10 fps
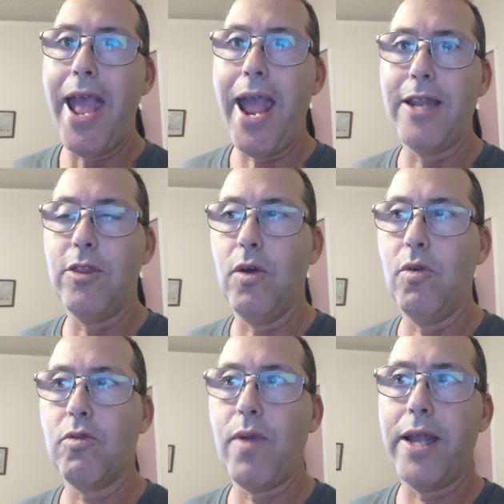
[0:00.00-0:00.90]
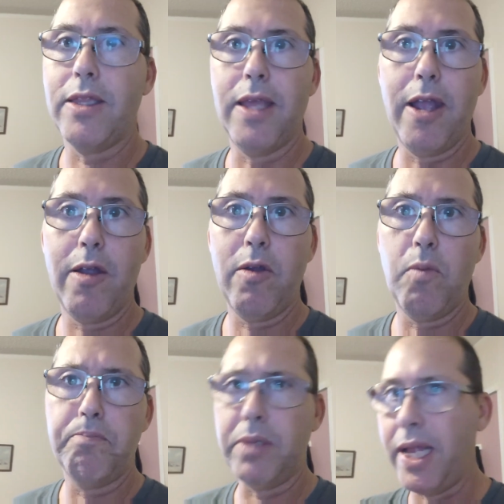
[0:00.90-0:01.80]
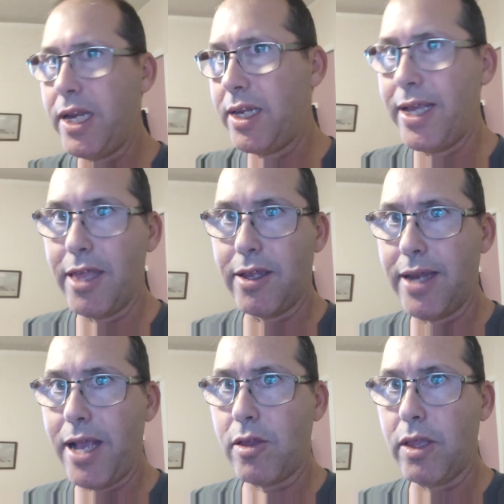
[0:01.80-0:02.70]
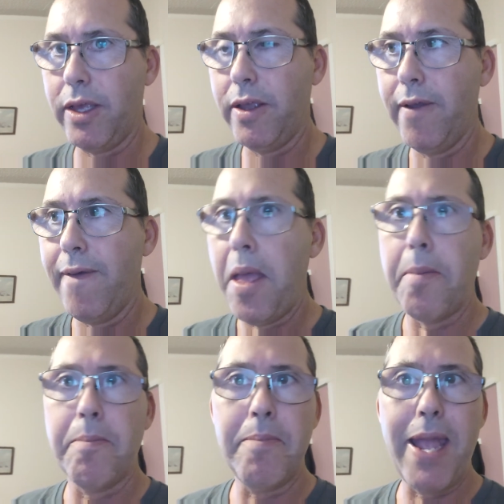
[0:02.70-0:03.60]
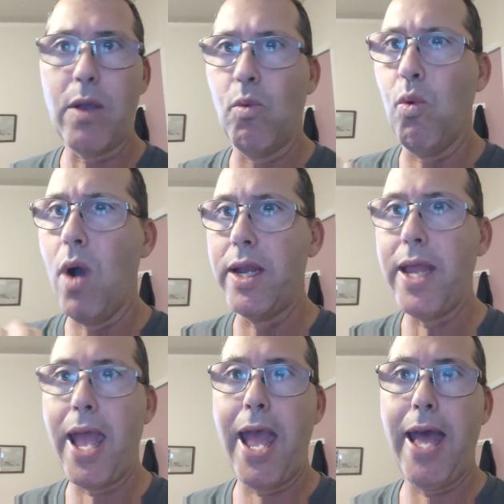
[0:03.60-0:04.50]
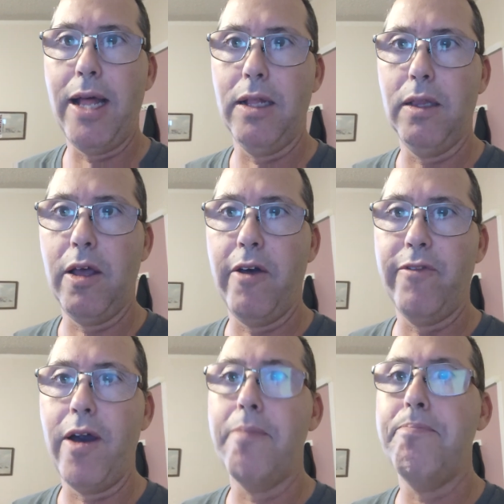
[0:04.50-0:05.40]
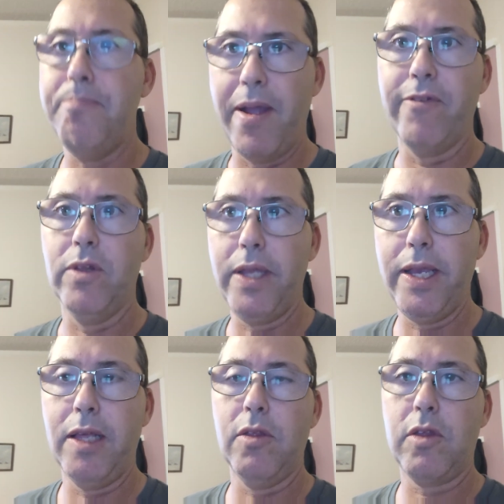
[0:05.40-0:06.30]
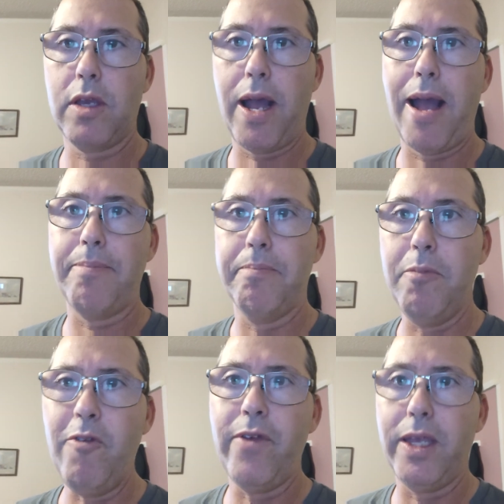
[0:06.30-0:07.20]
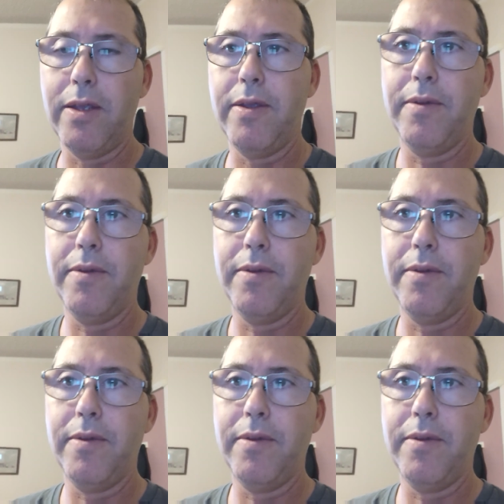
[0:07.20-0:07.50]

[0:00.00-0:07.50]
And those right there, blended together nicely, make one hell of a Beverly Hills Cop movie.